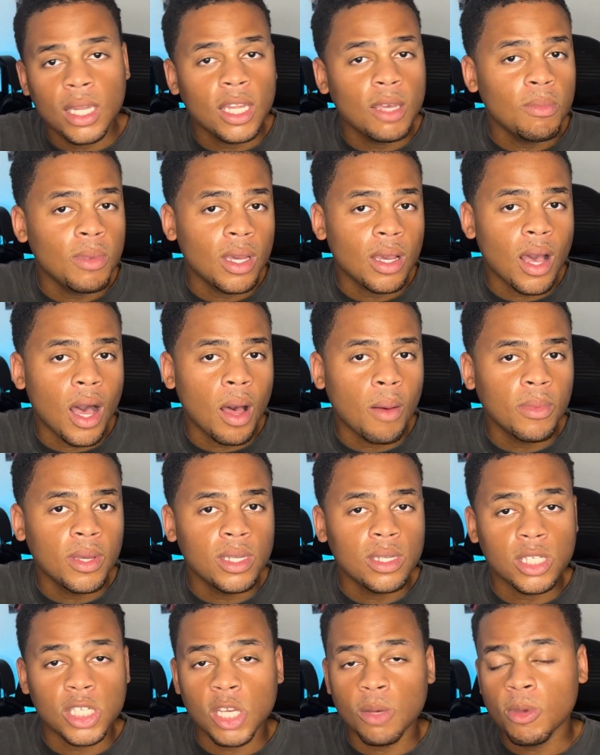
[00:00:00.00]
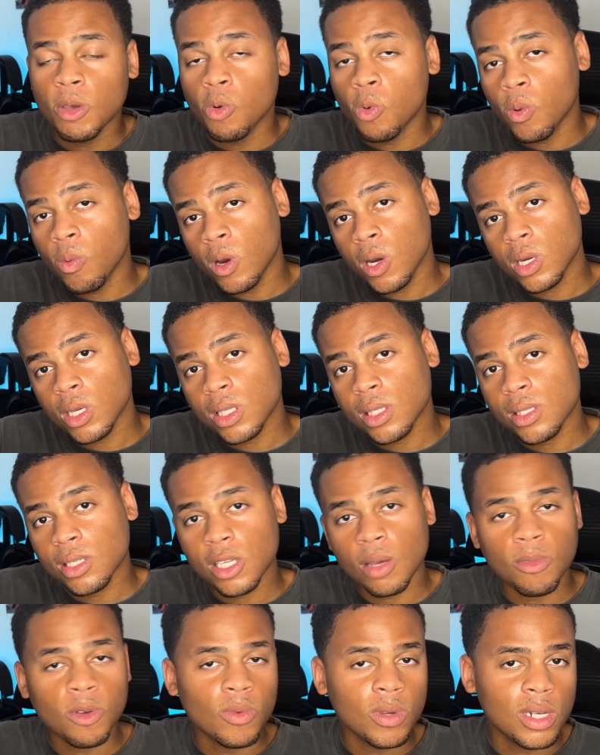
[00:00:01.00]
leave me a comment, tell me what works,
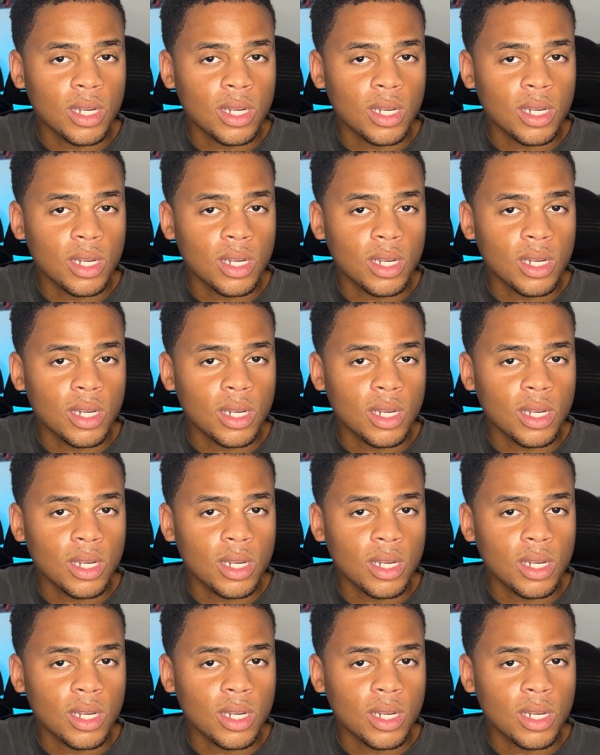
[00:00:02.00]
tell me what